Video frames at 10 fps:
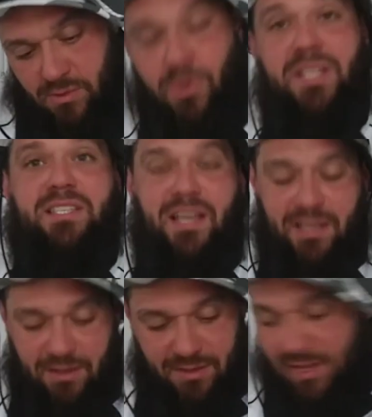
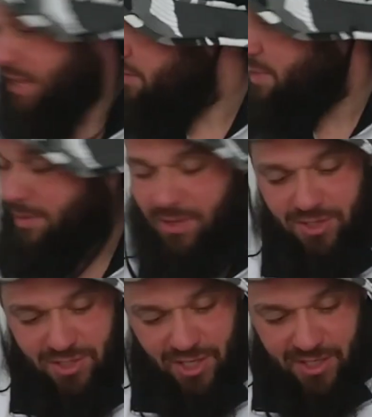22nd. Thank you, baby.
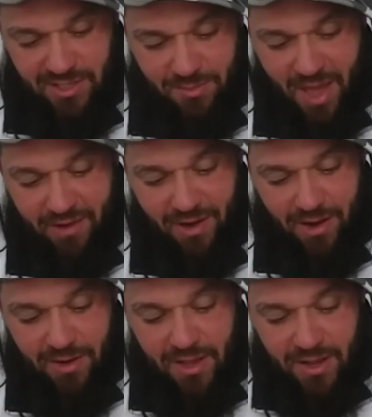Jenny's in the
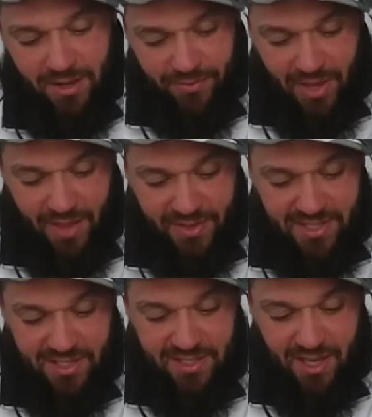background. And
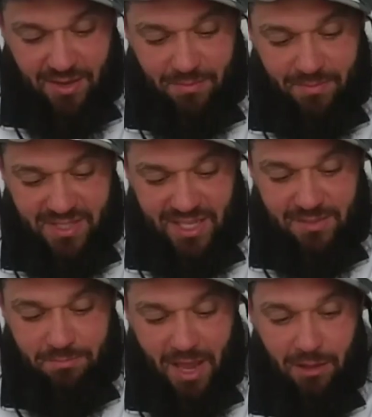this is, it
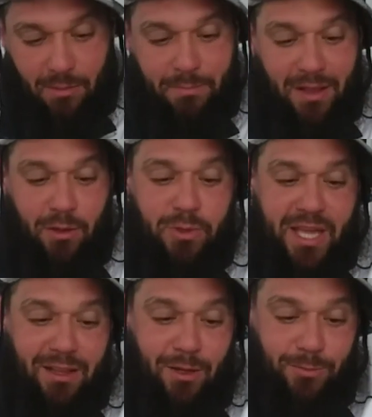says mellow
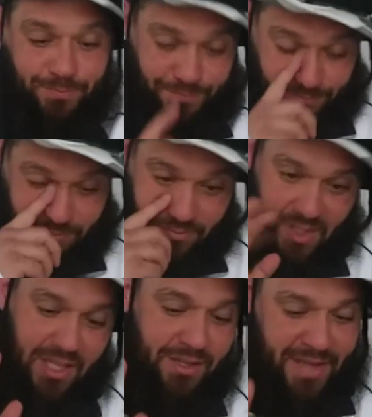yellow.
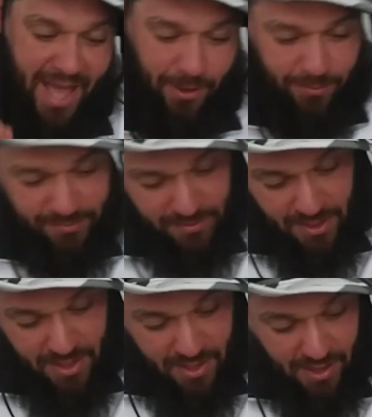Now,
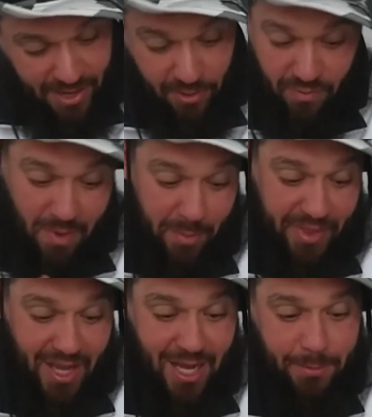I don't remember
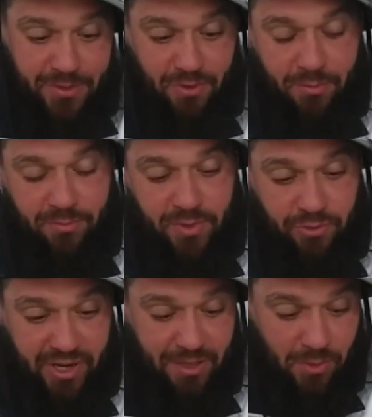the hops from
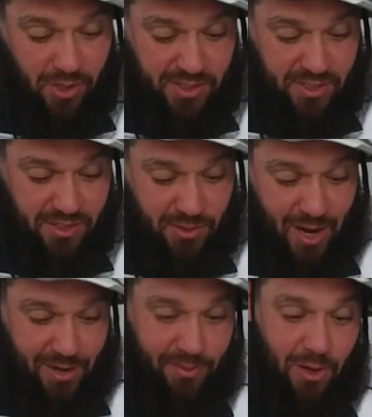Green Moss, so
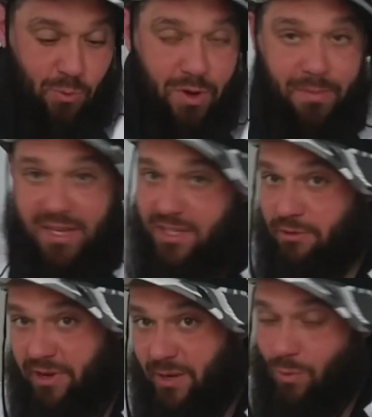I don't know what makes it
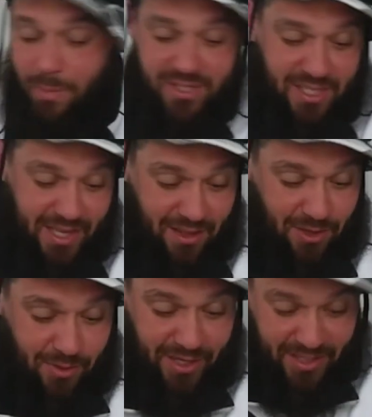green, what makes it
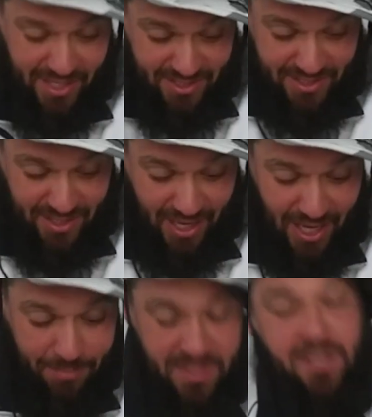yellow. I guess it's the
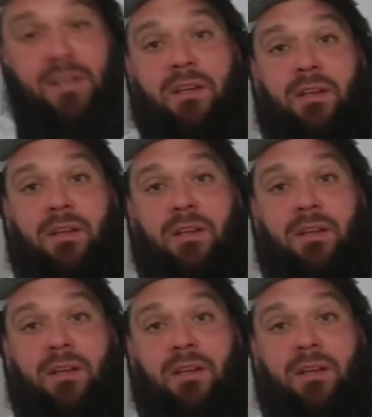hops.